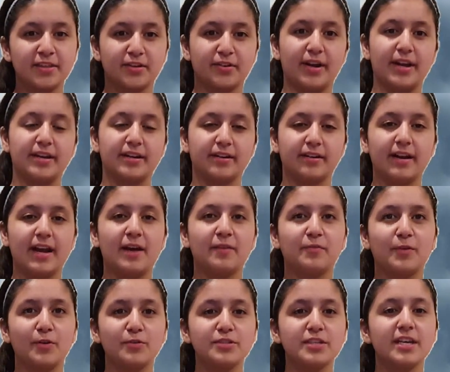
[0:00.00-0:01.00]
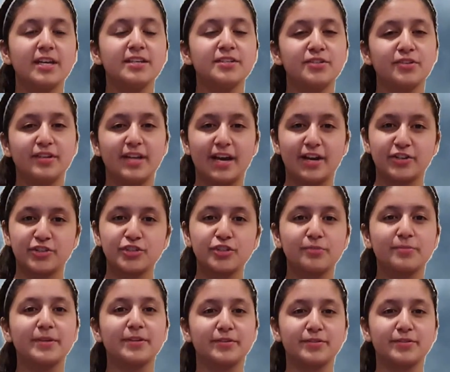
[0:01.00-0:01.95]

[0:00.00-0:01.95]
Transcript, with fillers: grader at Rosa International Middle